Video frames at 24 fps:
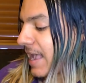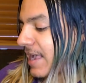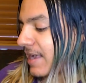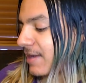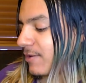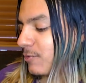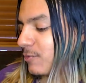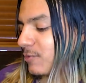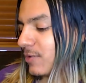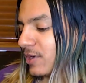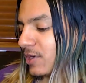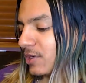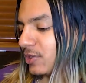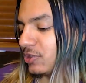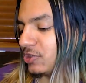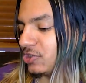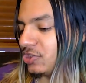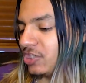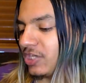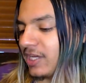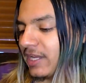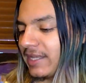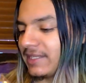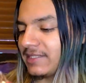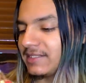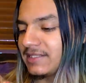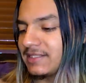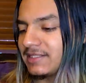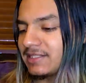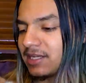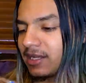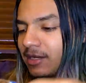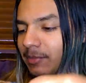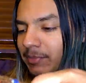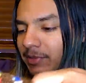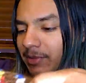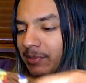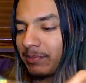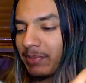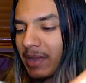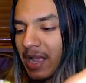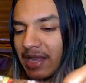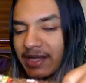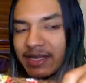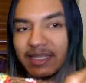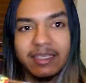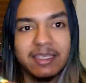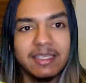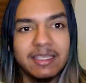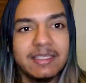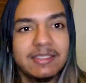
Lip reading: our chest upper body